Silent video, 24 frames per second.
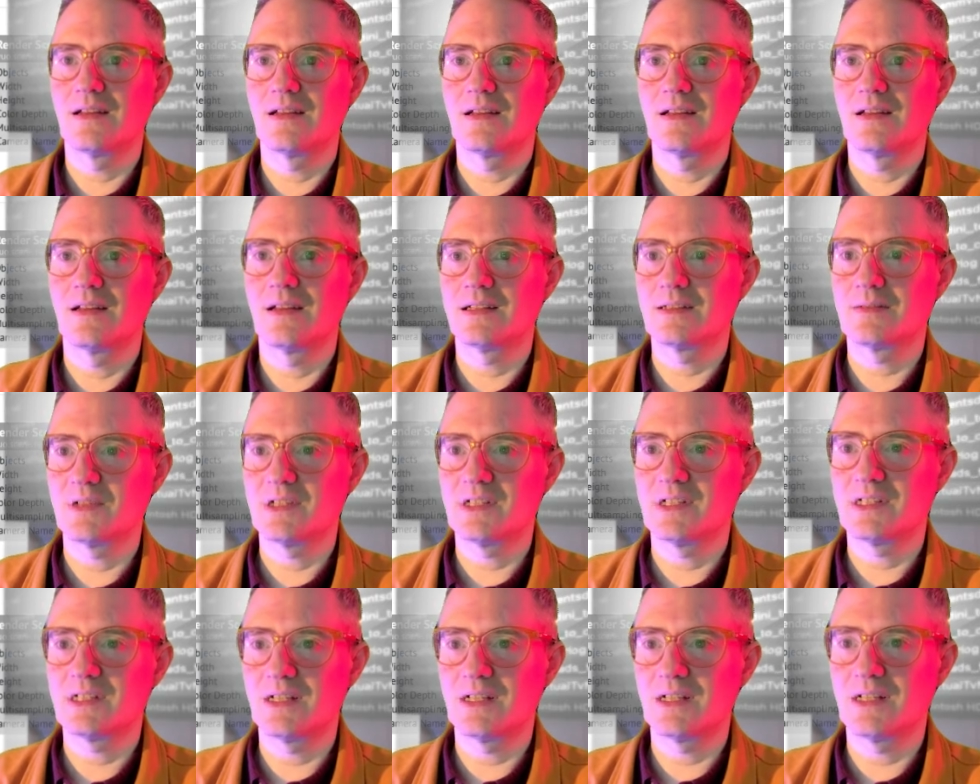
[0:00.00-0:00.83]
I just want
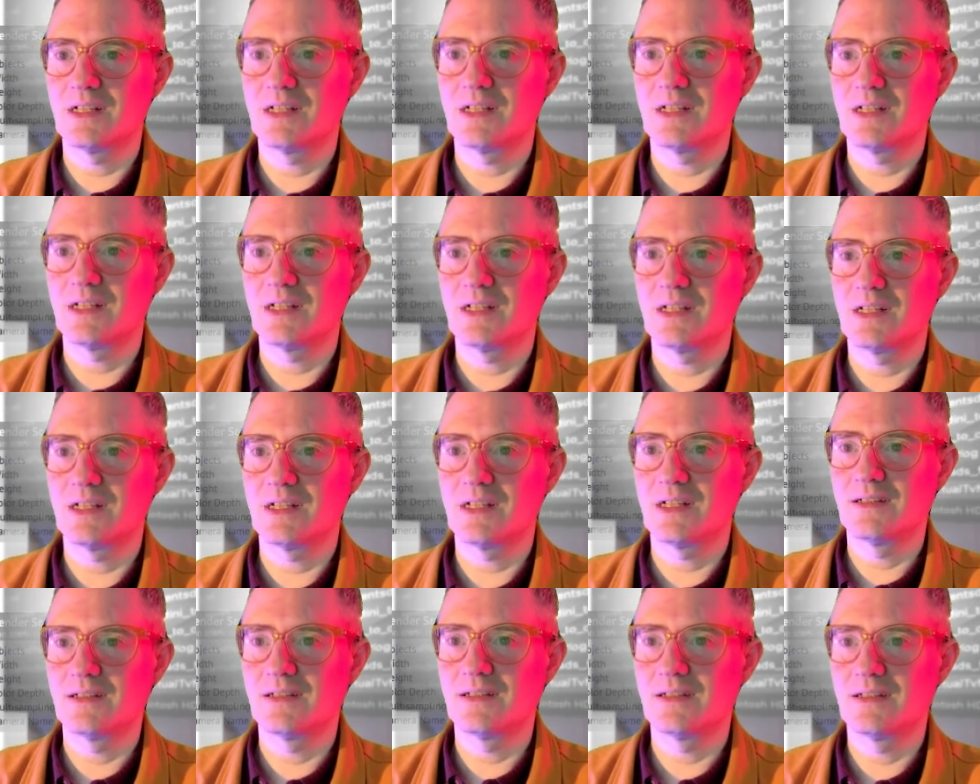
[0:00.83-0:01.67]
it to load the...
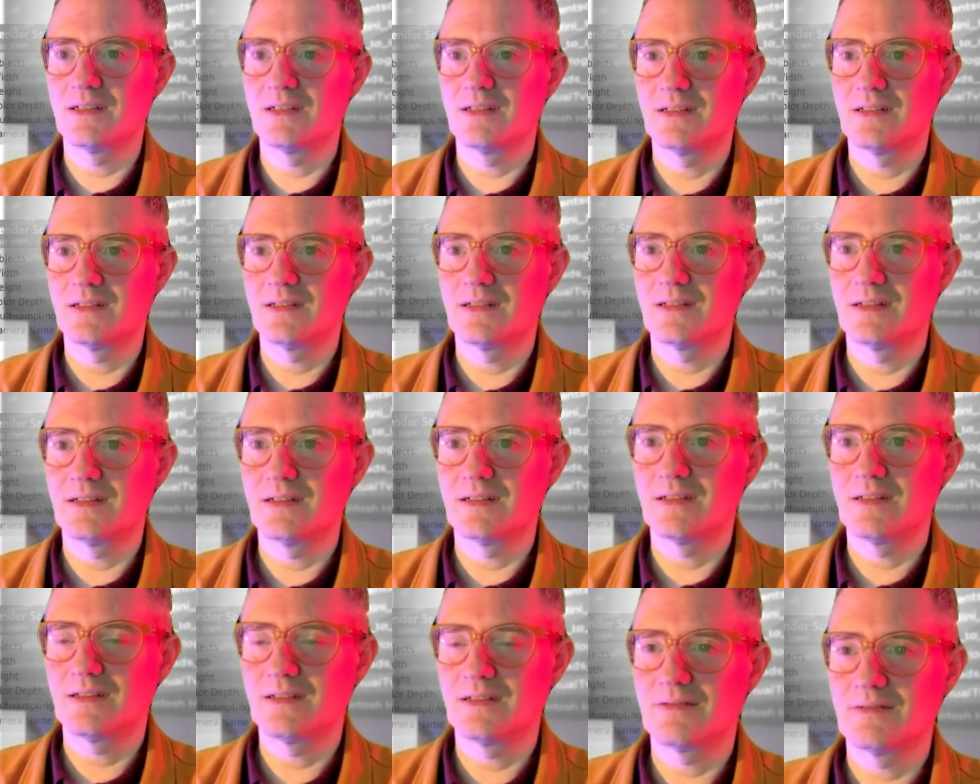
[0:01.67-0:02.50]

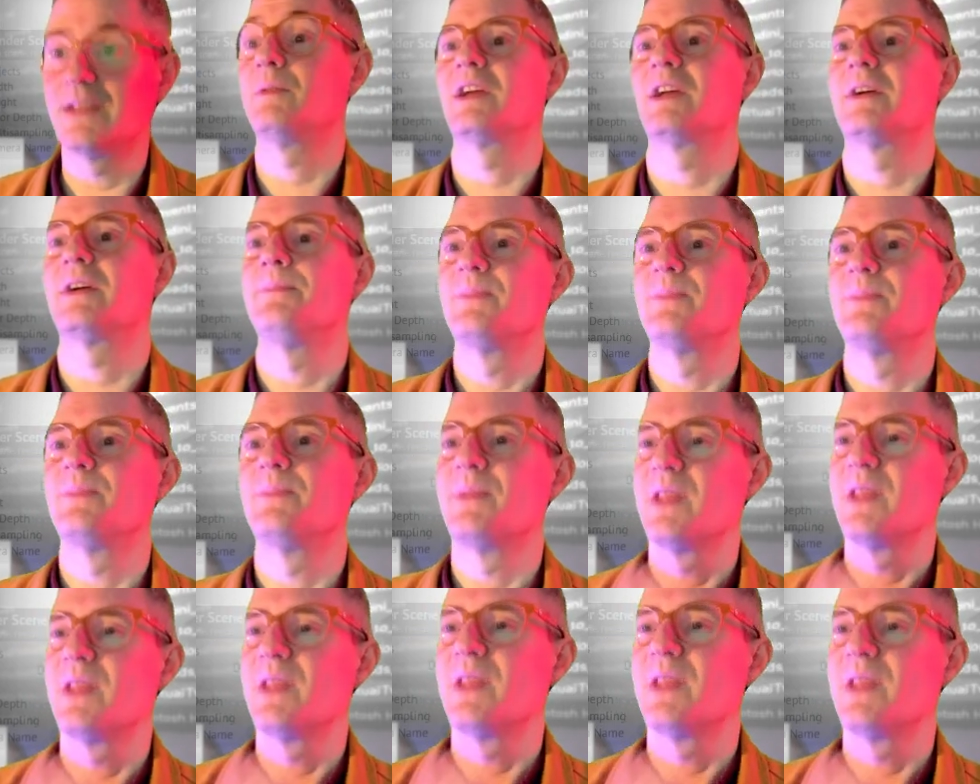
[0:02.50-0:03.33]
Right, there we go.
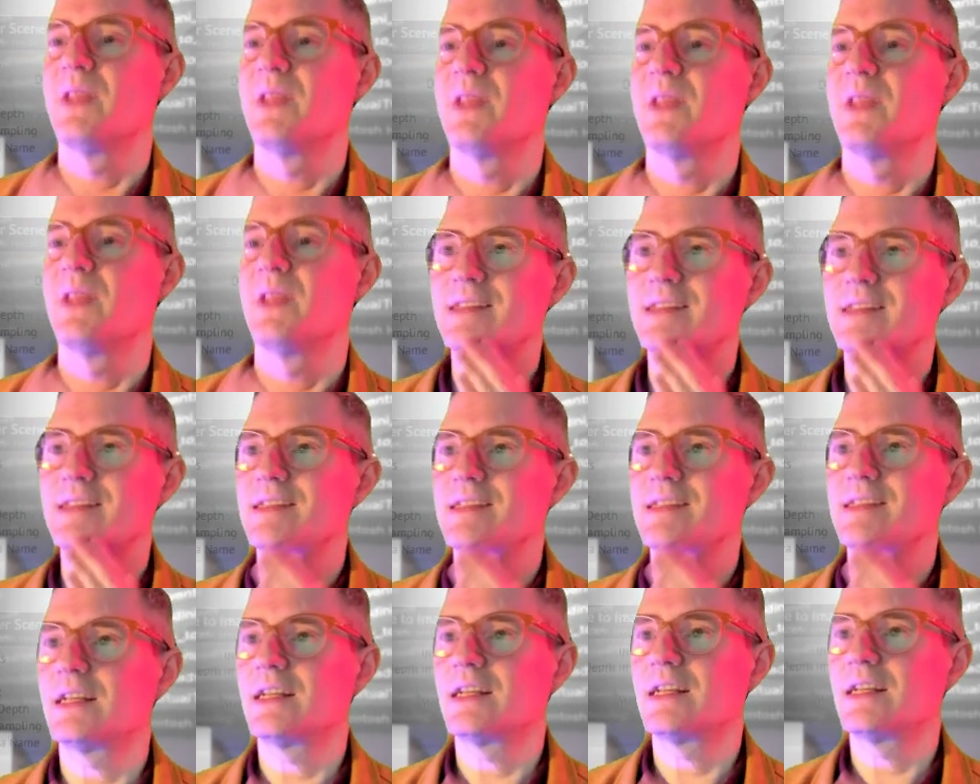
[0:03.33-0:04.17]
Right, that's going to
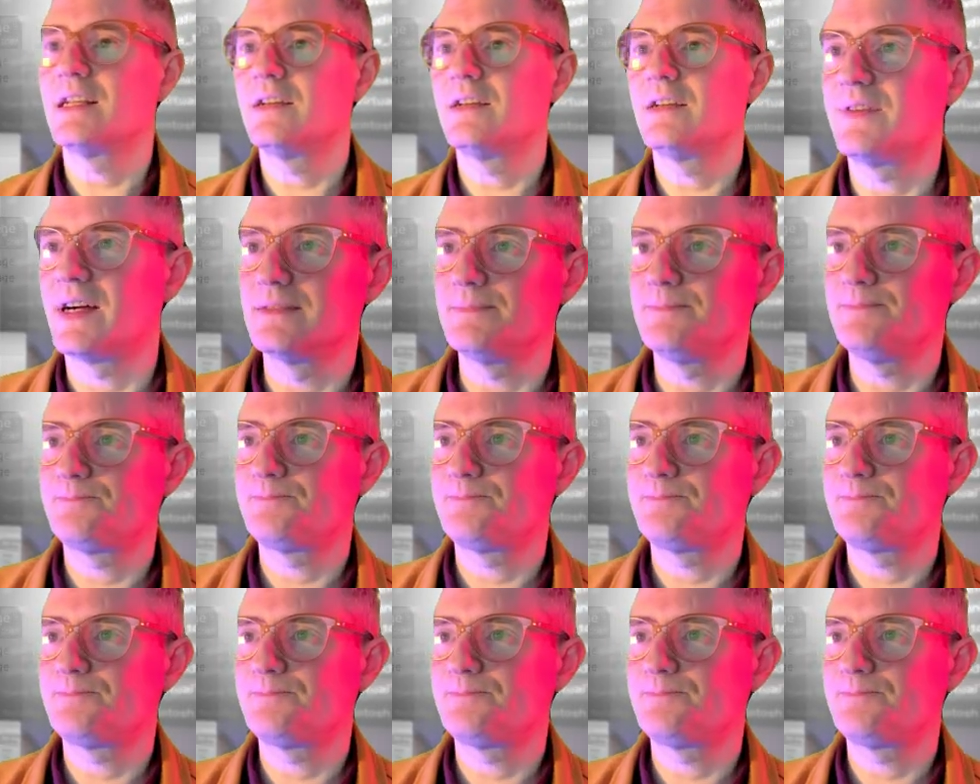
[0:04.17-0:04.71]
load the file.